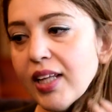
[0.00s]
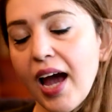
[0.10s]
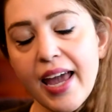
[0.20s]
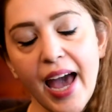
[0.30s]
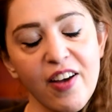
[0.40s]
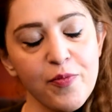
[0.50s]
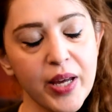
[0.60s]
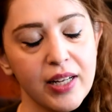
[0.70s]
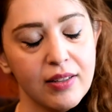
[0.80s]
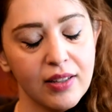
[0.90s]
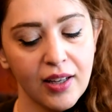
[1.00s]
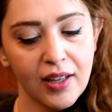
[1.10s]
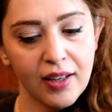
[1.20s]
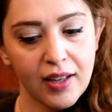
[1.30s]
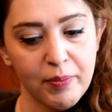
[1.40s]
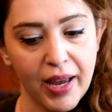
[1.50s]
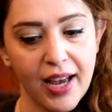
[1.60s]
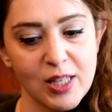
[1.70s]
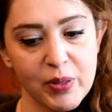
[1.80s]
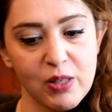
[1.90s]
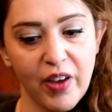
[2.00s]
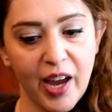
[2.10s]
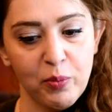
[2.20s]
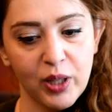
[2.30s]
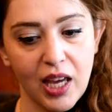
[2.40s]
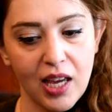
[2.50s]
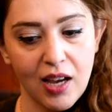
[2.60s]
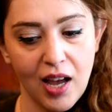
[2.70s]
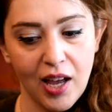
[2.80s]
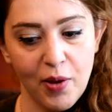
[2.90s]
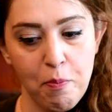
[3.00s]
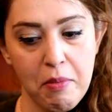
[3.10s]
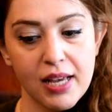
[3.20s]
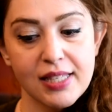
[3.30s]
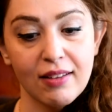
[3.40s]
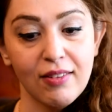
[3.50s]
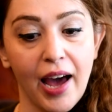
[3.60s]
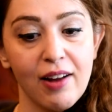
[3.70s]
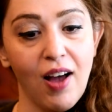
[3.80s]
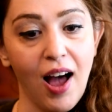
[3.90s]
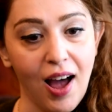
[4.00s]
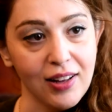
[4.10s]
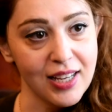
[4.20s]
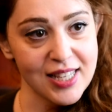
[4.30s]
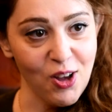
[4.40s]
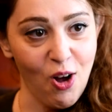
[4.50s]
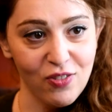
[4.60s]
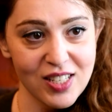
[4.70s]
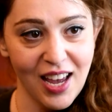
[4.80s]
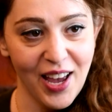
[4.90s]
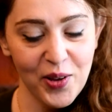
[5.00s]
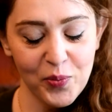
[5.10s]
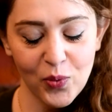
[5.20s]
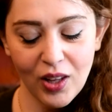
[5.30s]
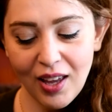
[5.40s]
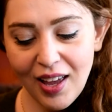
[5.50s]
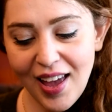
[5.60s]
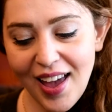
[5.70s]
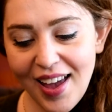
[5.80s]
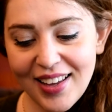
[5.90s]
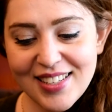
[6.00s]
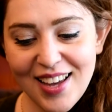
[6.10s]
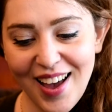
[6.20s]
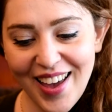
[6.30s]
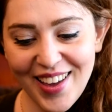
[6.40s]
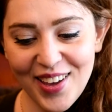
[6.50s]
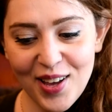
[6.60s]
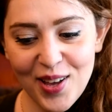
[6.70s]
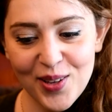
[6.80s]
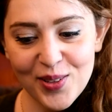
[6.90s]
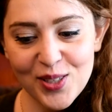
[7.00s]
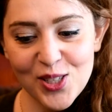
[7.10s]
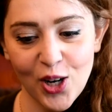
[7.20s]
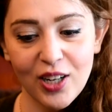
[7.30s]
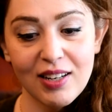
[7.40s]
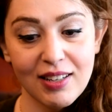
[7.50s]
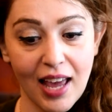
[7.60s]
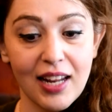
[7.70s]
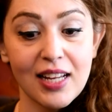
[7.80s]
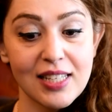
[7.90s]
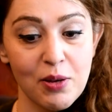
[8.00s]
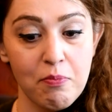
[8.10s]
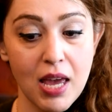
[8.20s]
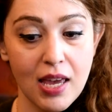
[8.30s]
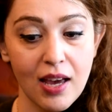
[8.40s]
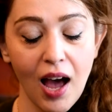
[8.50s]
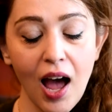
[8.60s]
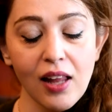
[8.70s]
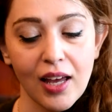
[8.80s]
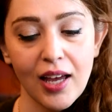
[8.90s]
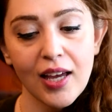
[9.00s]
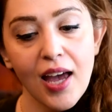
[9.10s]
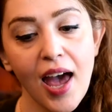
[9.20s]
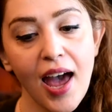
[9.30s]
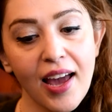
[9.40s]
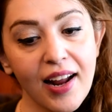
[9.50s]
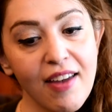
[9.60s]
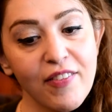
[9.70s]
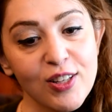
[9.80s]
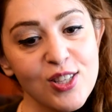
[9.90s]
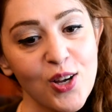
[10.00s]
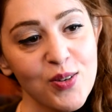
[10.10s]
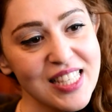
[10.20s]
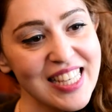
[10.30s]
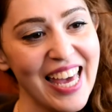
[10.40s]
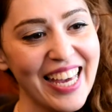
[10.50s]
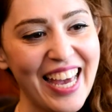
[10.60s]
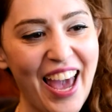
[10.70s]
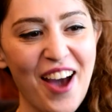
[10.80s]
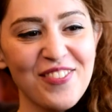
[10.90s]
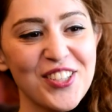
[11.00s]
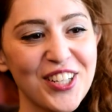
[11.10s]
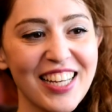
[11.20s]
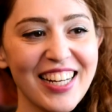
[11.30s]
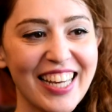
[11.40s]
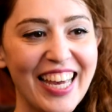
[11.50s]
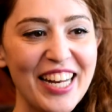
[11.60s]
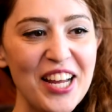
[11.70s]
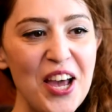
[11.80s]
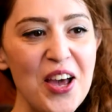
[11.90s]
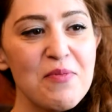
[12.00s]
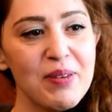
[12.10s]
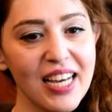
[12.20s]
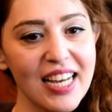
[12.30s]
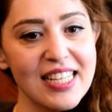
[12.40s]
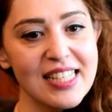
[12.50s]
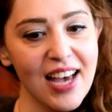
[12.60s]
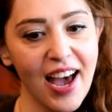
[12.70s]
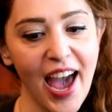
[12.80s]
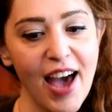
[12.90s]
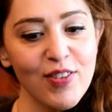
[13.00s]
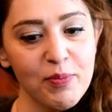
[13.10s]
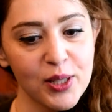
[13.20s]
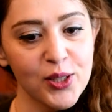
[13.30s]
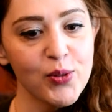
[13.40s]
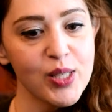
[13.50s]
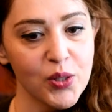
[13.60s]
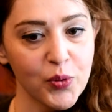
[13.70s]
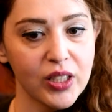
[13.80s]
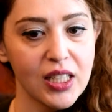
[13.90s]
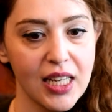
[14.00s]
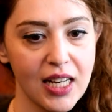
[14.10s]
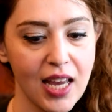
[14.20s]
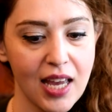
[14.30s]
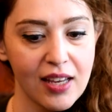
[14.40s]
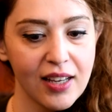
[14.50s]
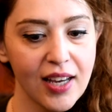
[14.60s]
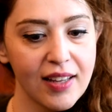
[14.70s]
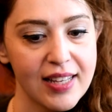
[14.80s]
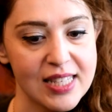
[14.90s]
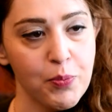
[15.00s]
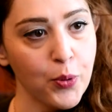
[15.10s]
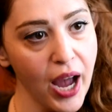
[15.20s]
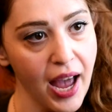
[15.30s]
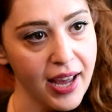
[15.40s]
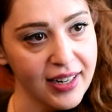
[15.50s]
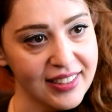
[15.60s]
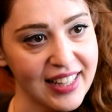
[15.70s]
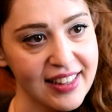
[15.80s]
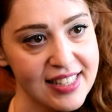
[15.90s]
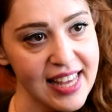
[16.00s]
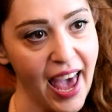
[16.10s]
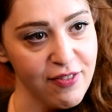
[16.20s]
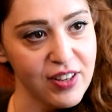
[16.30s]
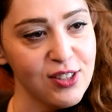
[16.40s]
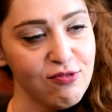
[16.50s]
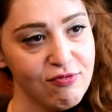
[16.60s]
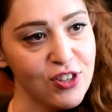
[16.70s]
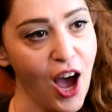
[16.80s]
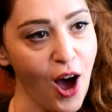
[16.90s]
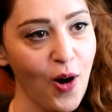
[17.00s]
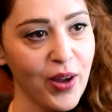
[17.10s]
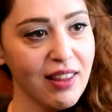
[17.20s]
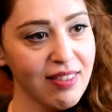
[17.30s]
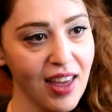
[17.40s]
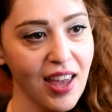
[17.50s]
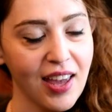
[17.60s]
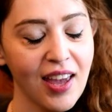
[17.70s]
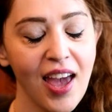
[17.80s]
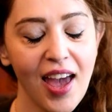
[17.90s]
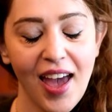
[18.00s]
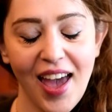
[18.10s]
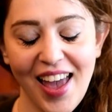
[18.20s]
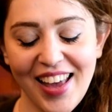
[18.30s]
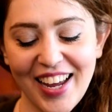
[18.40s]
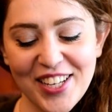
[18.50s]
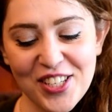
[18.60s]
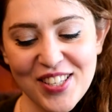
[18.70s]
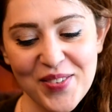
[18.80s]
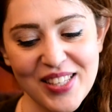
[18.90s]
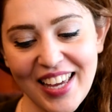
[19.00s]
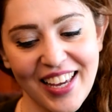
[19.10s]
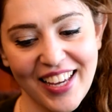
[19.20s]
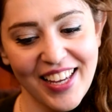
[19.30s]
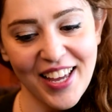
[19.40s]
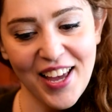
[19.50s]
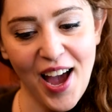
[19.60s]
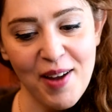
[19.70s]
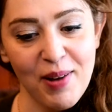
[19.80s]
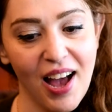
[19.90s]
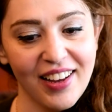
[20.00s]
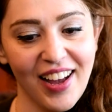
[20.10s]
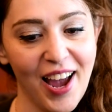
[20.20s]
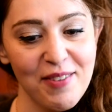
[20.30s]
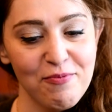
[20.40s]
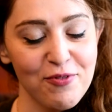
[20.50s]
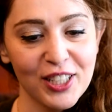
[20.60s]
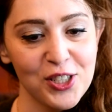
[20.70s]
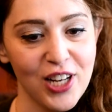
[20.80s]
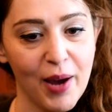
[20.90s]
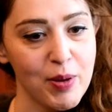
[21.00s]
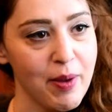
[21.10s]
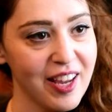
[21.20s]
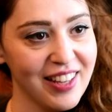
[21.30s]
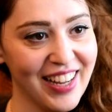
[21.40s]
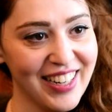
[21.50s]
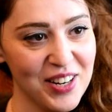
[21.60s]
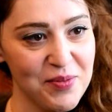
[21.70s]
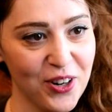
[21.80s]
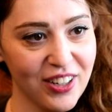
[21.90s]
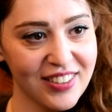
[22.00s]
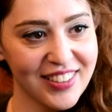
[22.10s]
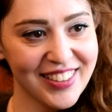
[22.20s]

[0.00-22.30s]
I have been, my husband's family makes a lot of challahs all the time. And I started getting into making challah, and I felt so sick after eating it because I haven't been used to really eating this bread and like this heavy doughy thing. And I just was like, I really should not be making that anymore.